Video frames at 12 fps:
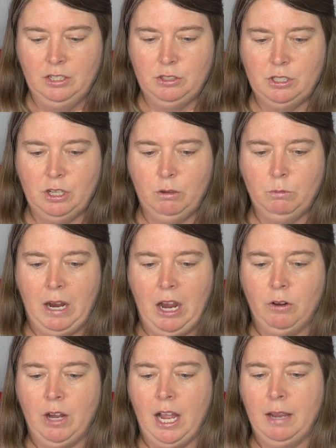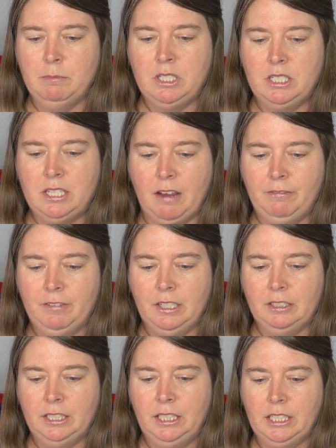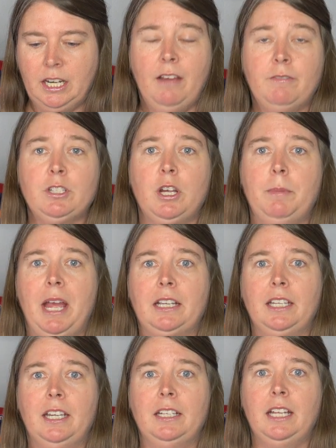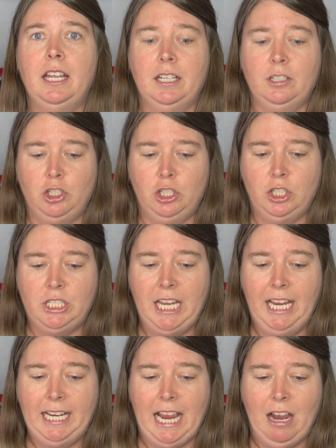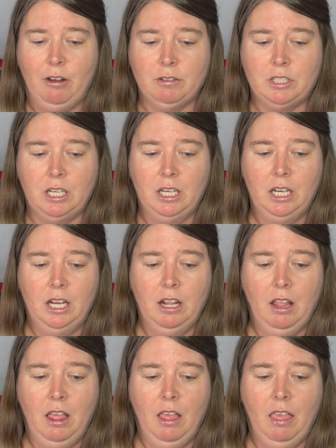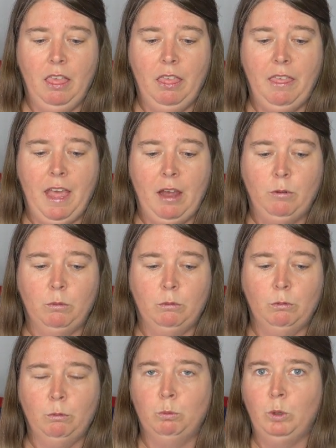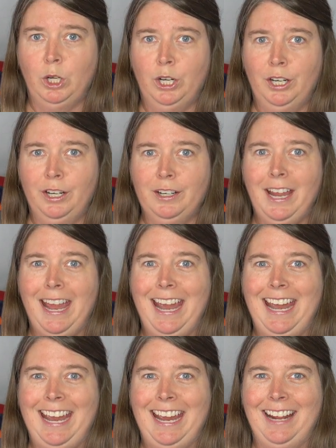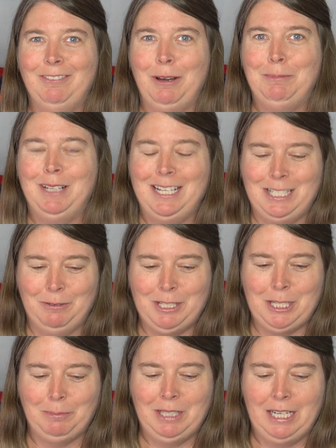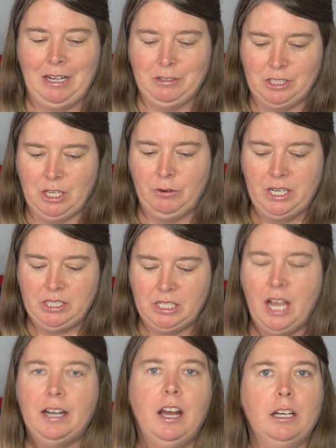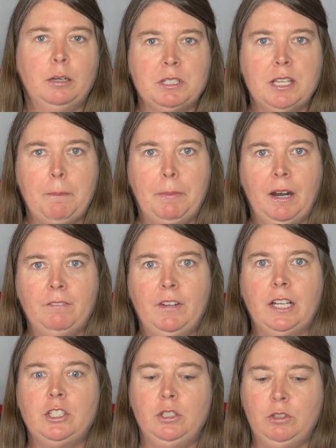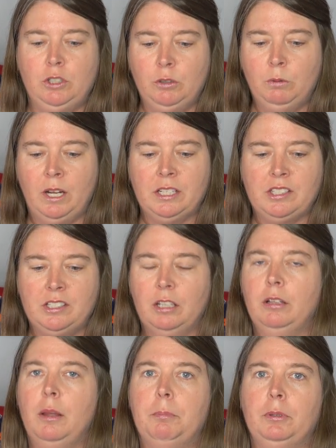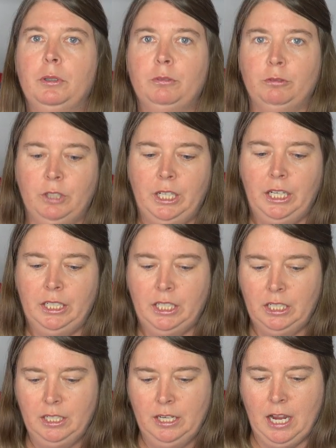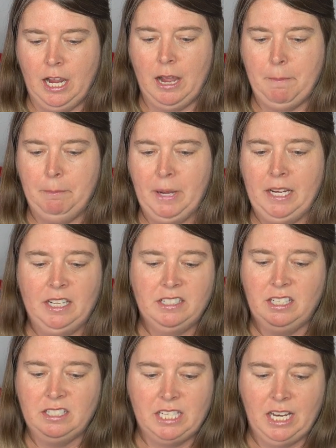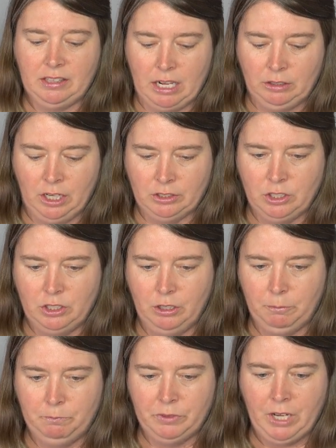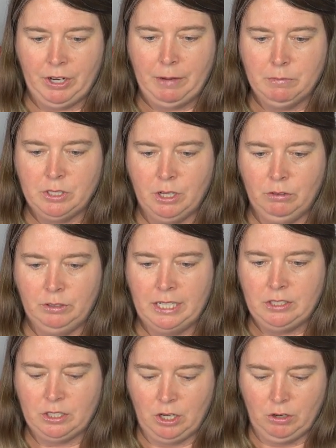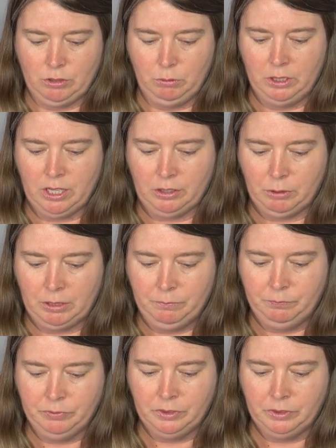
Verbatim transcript: So wow, I'm definitely gonna have to go back in and take out that word and replace it with something else. So it's not 100% perfect. You do wanna still proofread, but it didn't take that long to do. All right, so let's go to another one.